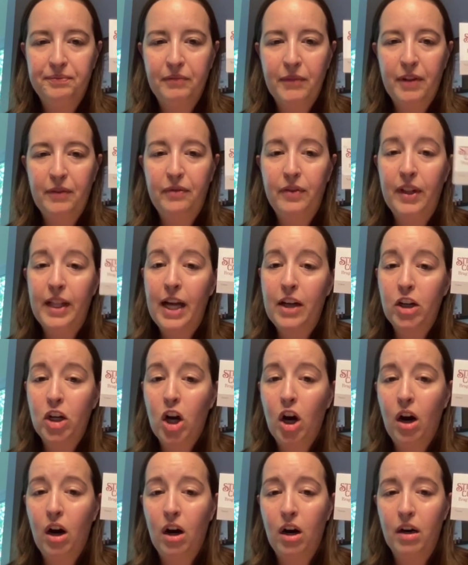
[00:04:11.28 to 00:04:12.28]
fill out a
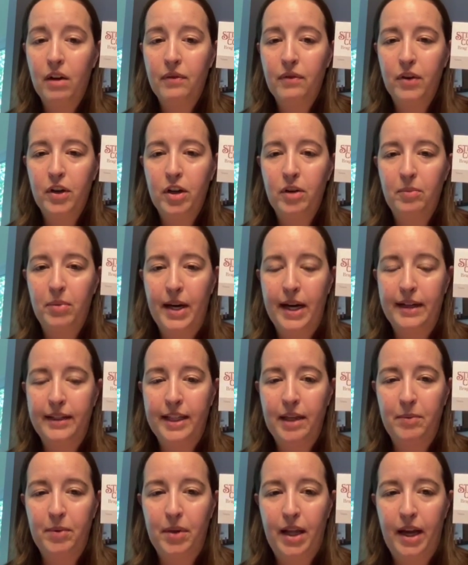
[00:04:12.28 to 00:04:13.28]
card for your Bragg
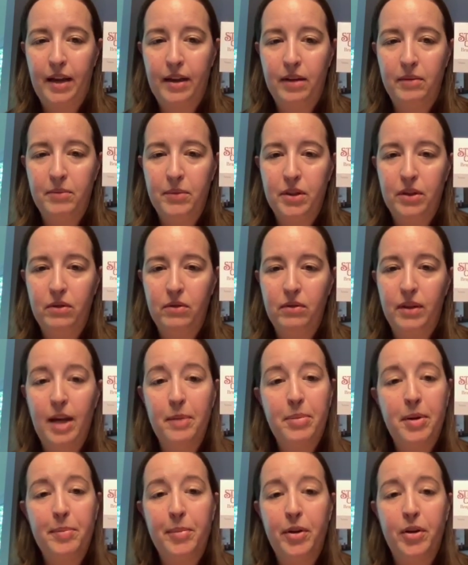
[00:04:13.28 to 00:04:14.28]
table item to let
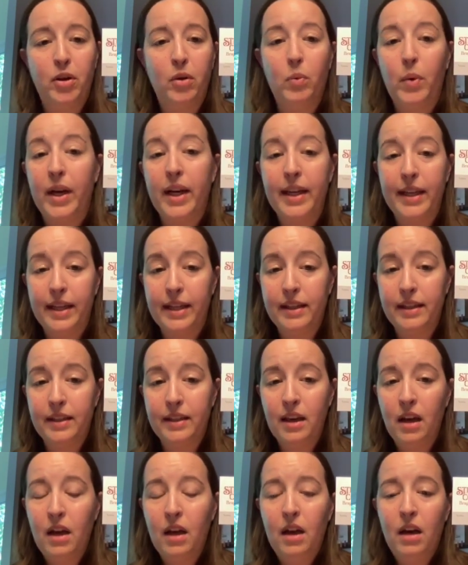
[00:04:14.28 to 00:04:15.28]
people know what it is,
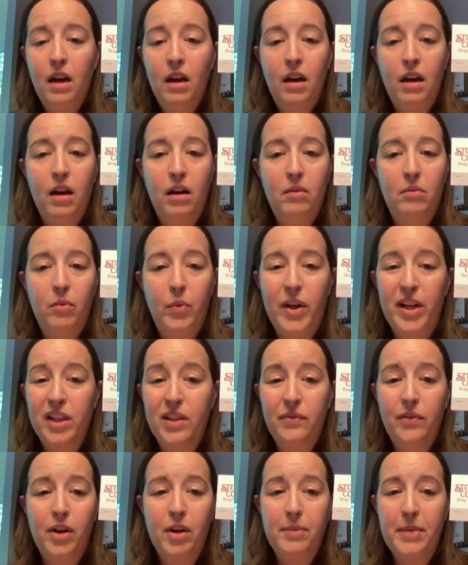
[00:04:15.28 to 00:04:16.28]
what it's
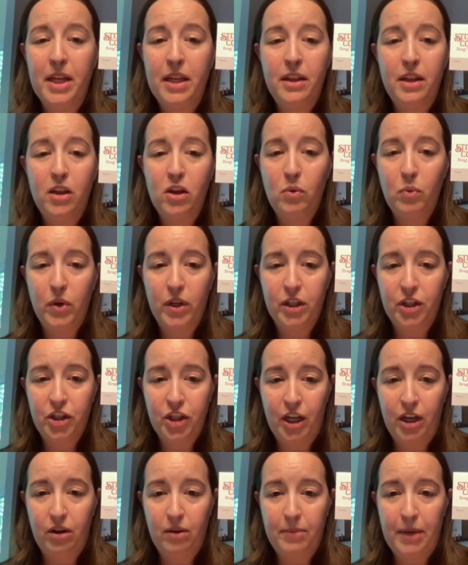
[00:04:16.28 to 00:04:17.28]
from, anything you want to
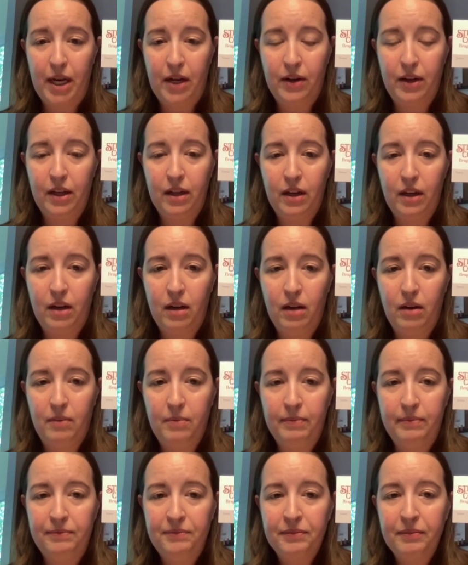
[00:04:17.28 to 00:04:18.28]
share about it.
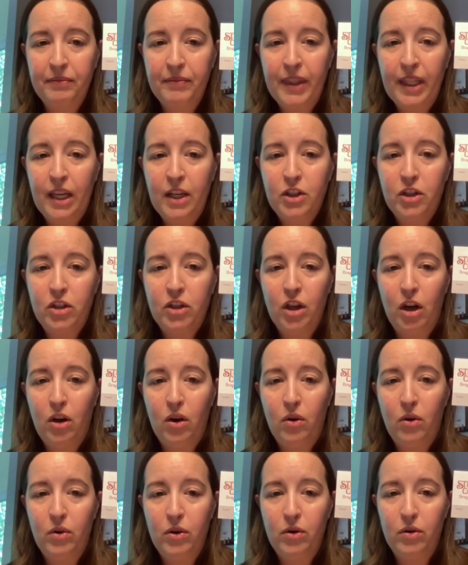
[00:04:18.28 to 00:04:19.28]

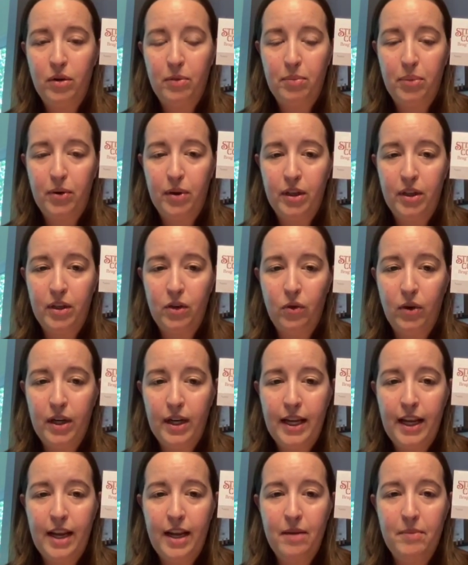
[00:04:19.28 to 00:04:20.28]
So you can put your
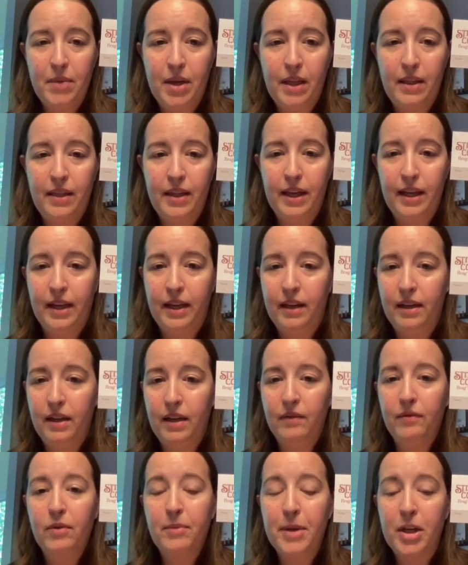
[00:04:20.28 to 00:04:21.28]
name and then
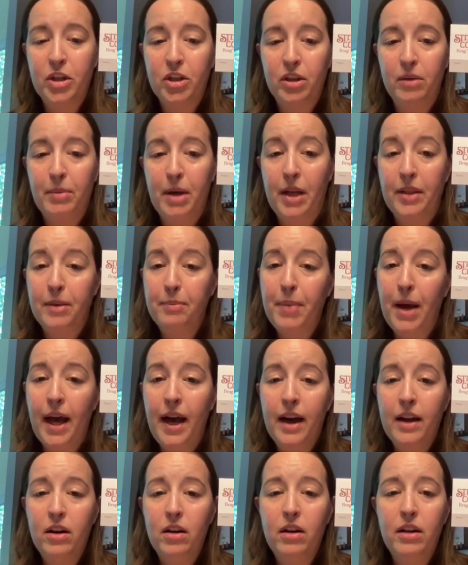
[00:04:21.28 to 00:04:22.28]
information about the
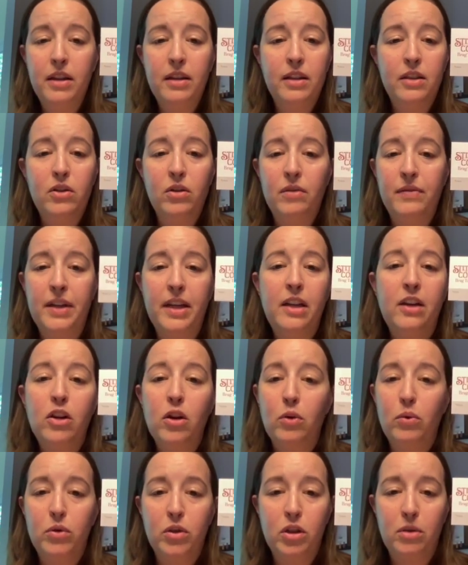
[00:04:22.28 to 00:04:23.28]
pattern, and then sort of any
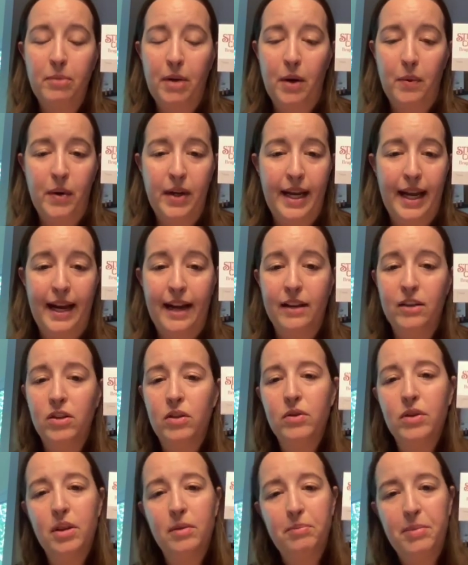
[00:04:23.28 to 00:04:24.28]
notes you might want to add. So
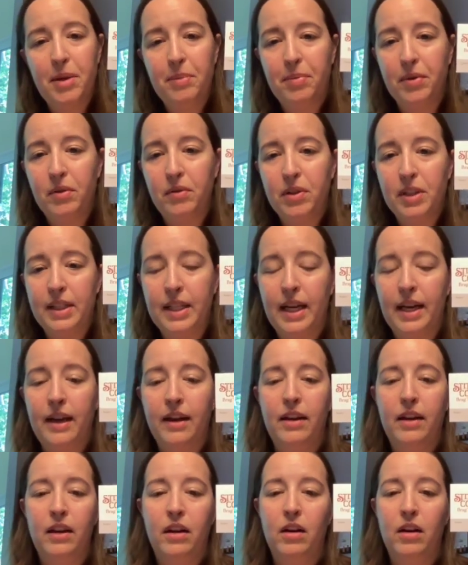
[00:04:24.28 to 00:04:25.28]
some people said,